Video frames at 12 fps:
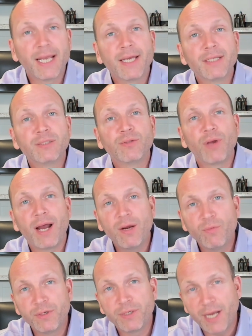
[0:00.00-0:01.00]
and I
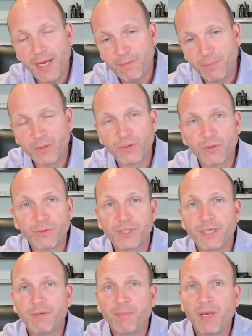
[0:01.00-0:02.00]
would kind of put those
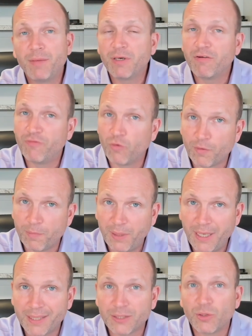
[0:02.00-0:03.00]
in maybe a
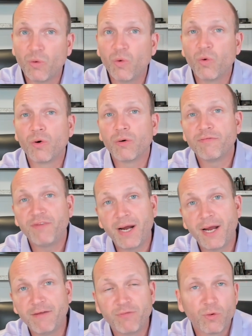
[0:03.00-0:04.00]
fourplex or
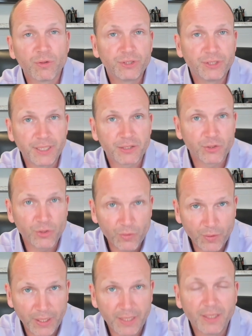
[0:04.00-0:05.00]
5 or 6
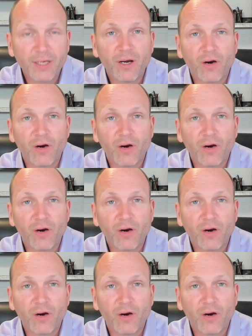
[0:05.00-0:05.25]
unit.